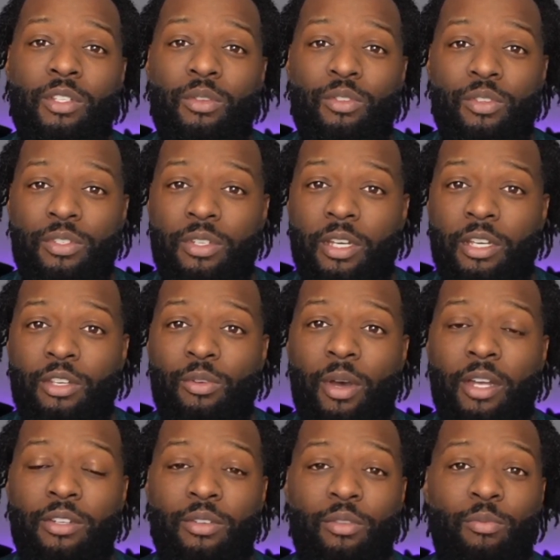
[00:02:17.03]
So just like you
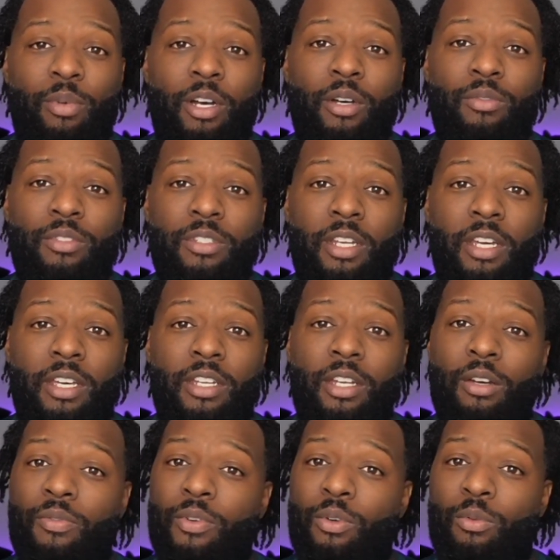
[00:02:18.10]
had £2 taken
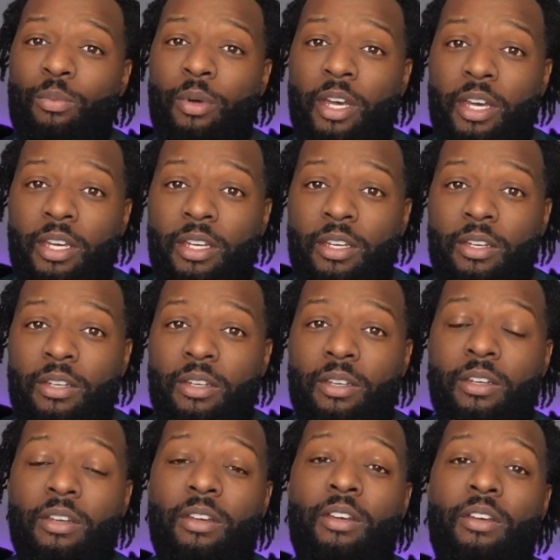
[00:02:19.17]
out of your pay,
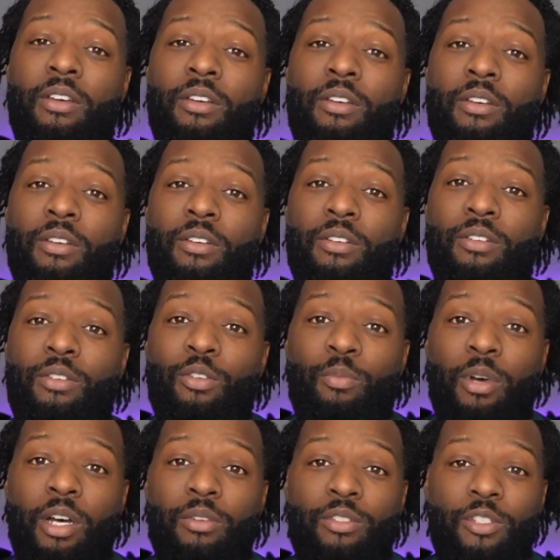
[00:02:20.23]

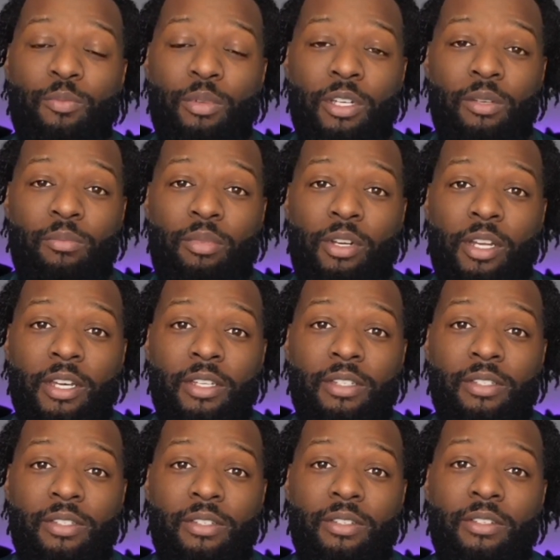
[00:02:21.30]
£2 is being
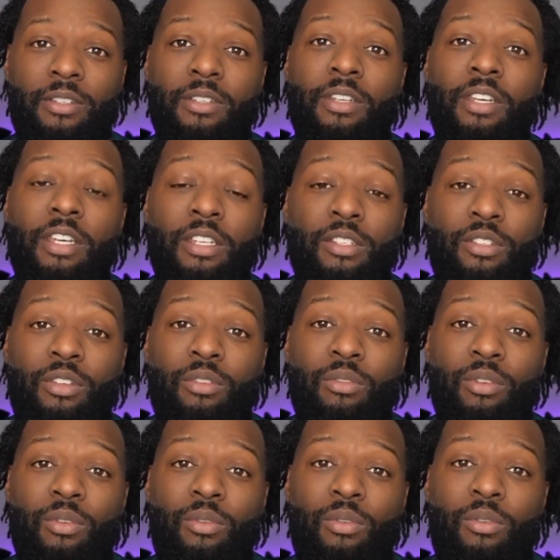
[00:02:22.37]
placed into
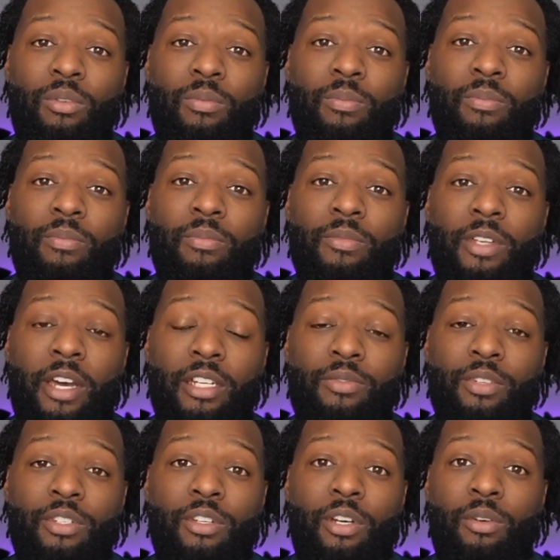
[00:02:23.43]
your
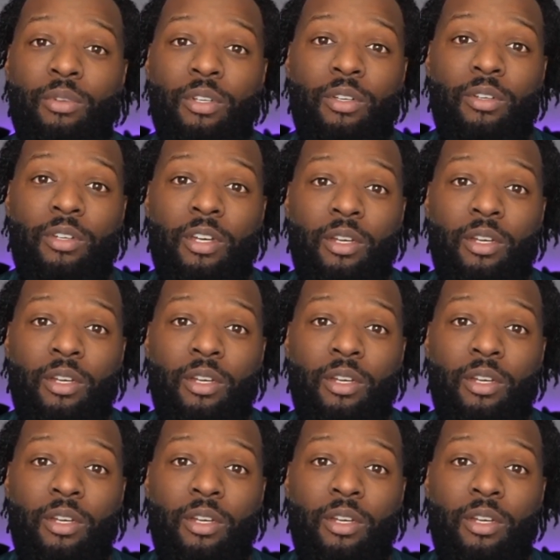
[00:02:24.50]
tax-free childcare